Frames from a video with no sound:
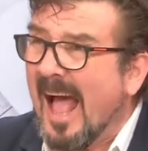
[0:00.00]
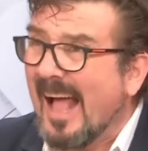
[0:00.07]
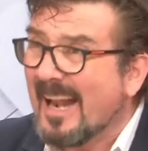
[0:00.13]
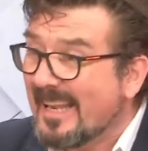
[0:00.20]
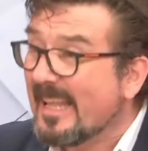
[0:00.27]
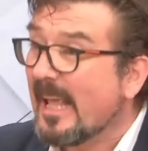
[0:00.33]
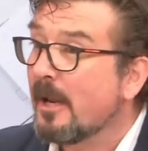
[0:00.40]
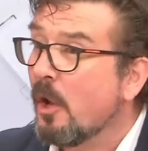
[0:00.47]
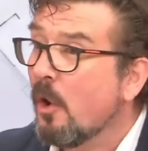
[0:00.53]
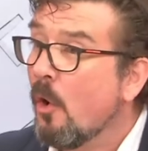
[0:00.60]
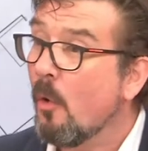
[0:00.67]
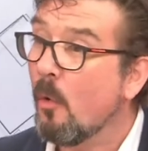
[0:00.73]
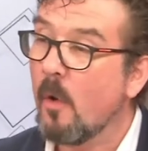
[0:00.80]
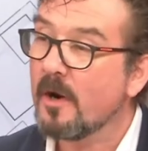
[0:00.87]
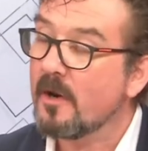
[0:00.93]
And again,
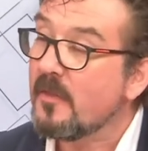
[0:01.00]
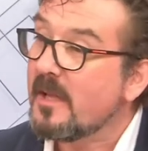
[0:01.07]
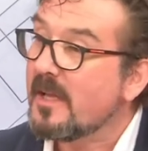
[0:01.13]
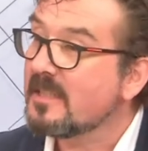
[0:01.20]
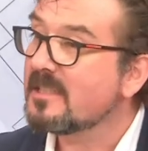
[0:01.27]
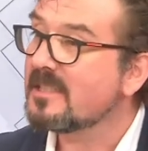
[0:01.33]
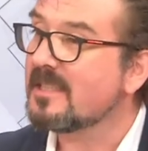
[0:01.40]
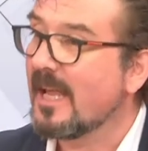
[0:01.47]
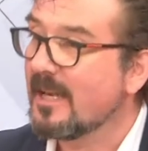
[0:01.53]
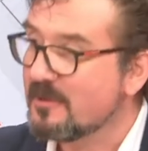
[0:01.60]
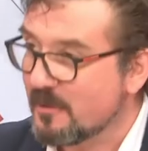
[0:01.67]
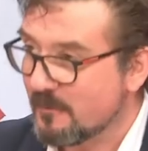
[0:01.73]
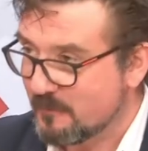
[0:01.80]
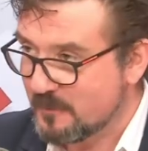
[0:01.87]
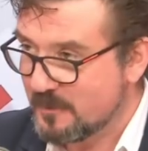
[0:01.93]
what are the
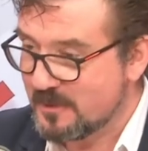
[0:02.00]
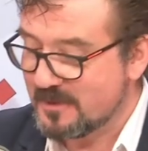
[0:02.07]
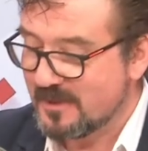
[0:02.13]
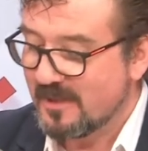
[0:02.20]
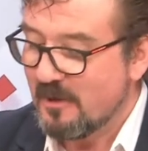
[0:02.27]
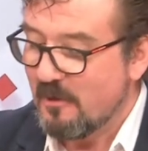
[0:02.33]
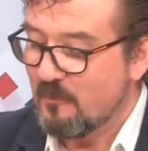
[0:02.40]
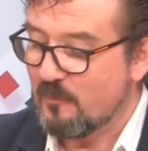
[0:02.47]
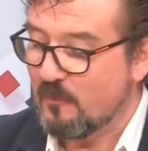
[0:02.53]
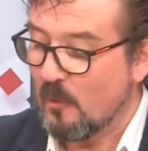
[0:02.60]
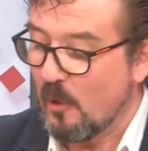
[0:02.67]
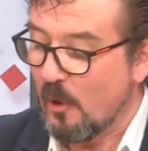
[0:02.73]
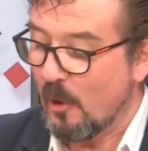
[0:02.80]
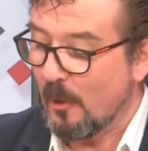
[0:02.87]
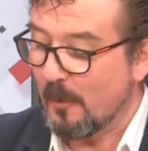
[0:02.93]
incentives
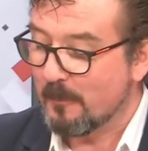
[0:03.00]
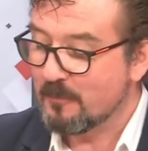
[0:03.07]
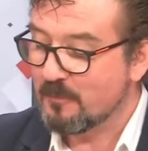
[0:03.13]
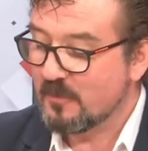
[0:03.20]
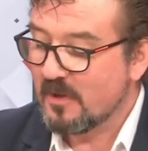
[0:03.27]
for